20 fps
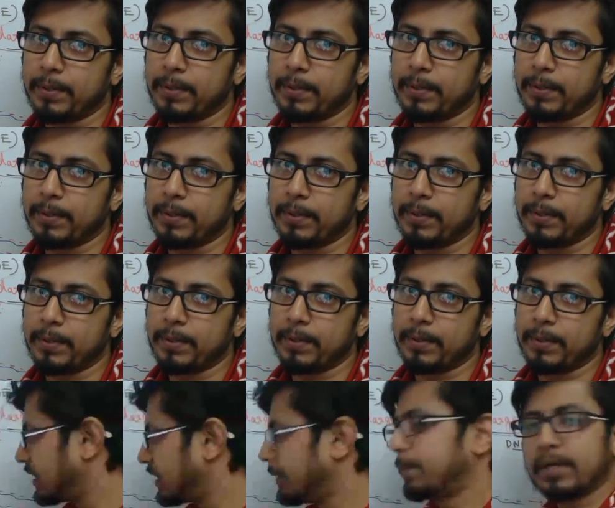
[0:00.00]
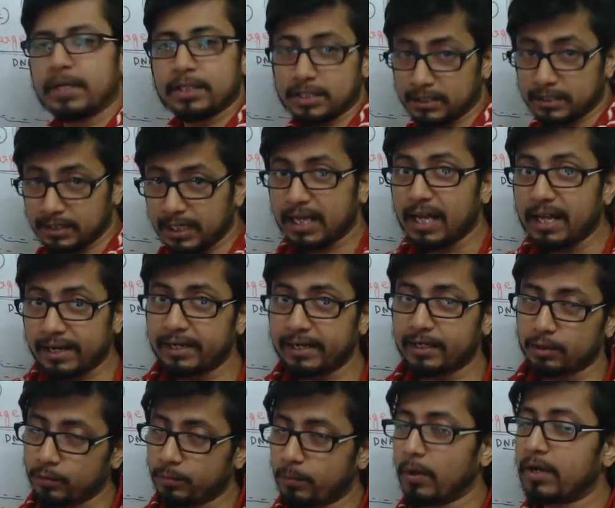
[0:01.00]
for separation, the current
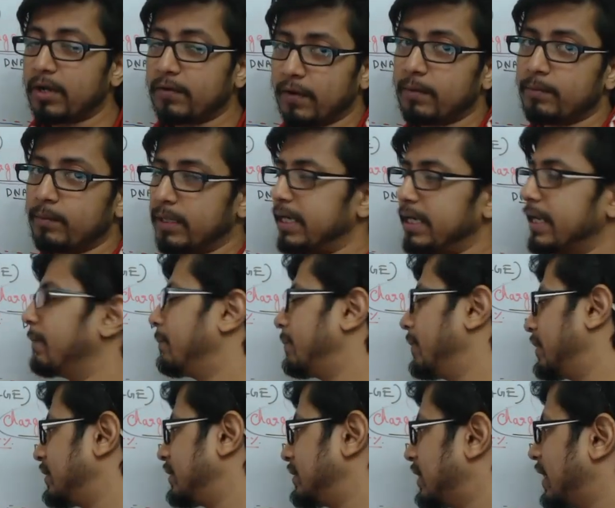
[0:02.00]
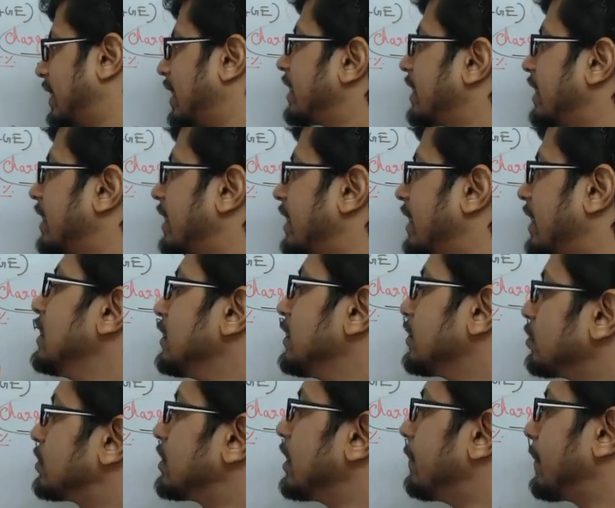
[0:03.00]
2.5 milliampere is the current to
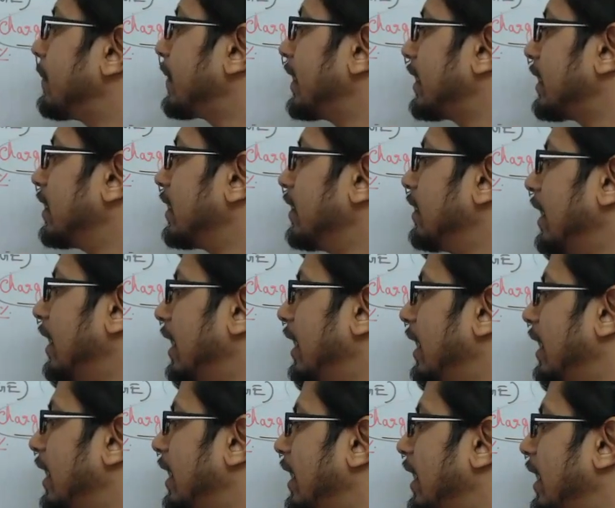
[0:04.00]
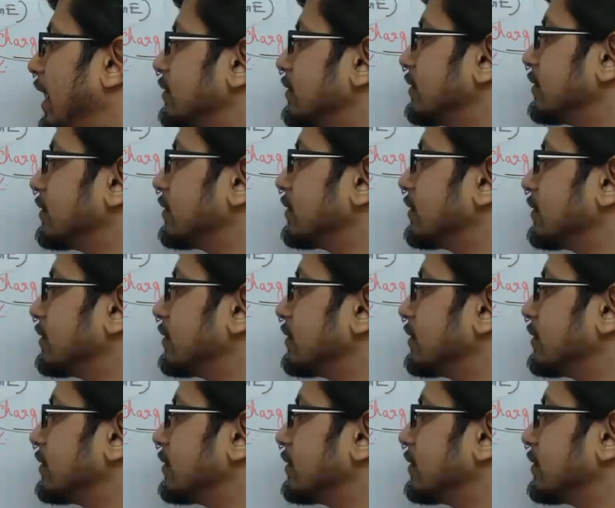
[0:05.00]
separate those